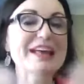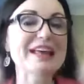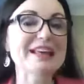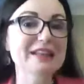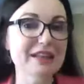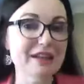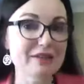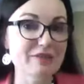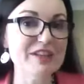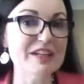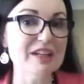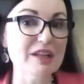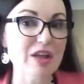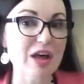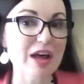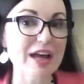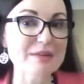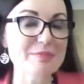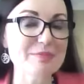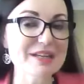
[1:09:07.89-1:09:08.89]
live in
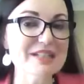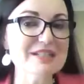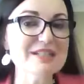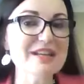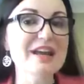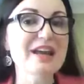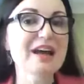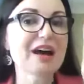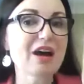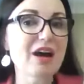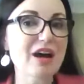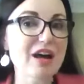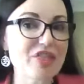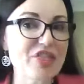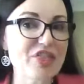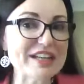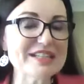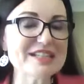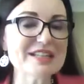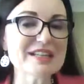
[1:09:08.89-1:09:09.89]
alignment
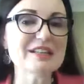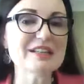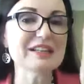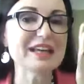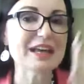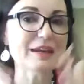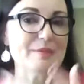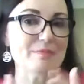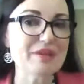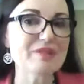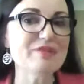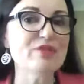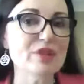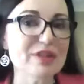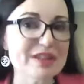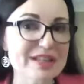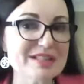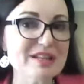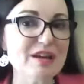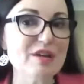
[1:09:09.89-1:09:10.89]
authentically, and be
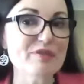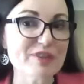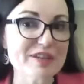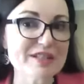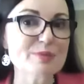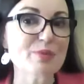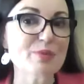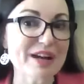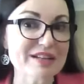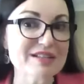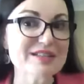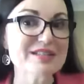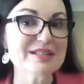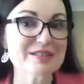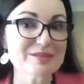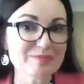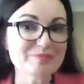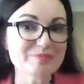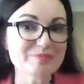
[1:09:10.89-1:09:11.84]
fully self-expressed.